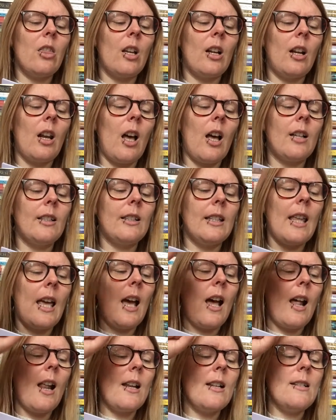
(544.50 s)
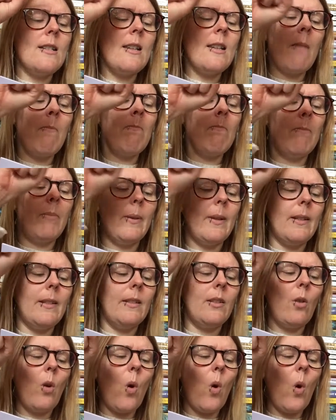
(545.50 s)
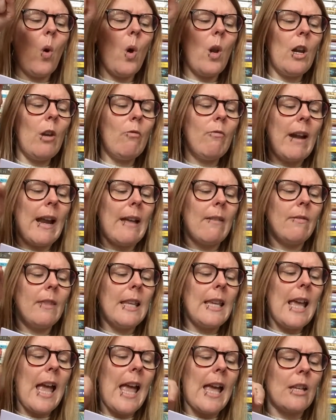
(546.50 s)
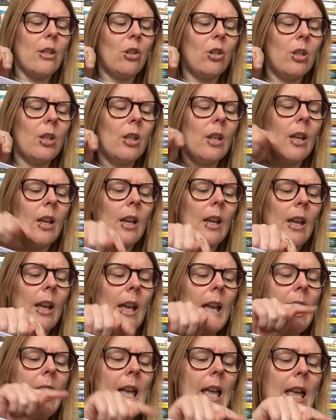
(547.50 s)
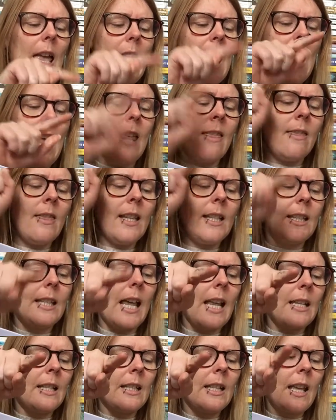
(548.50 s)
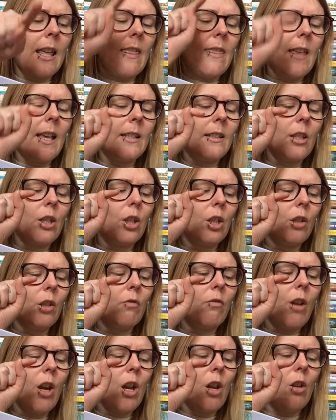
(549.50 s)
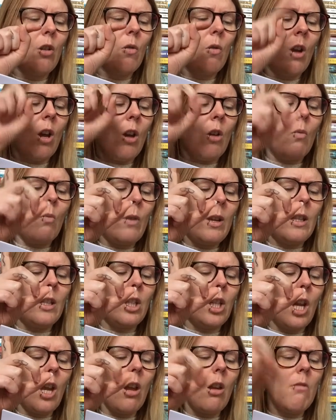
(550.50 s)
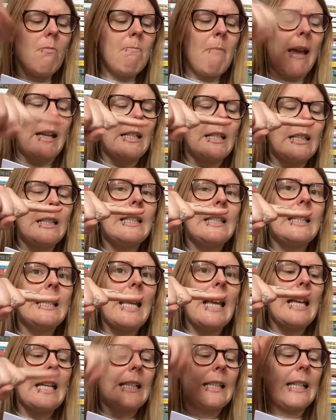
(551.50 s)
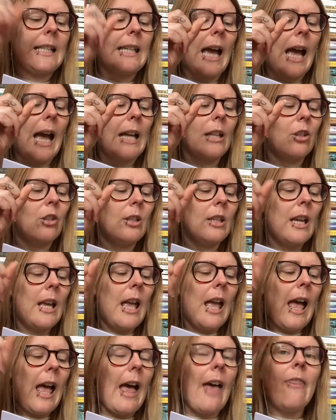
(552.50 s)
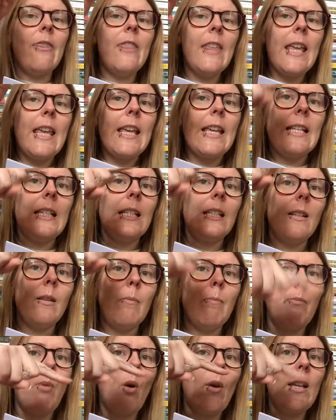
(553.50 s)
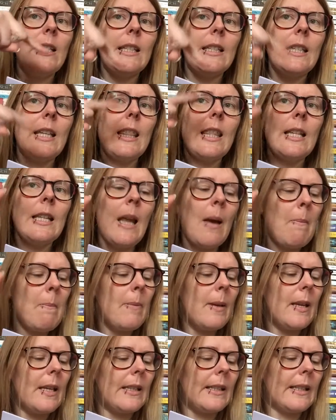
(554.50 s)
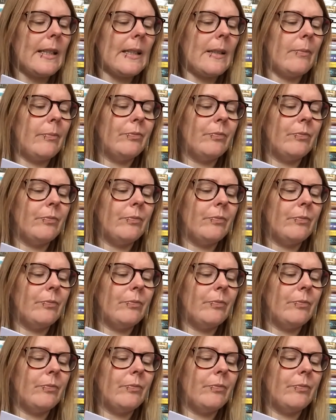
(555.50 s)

the glass there are numbers all around the edge. In the centre there's a screw with two metal sticks attached, and these point to the numbers."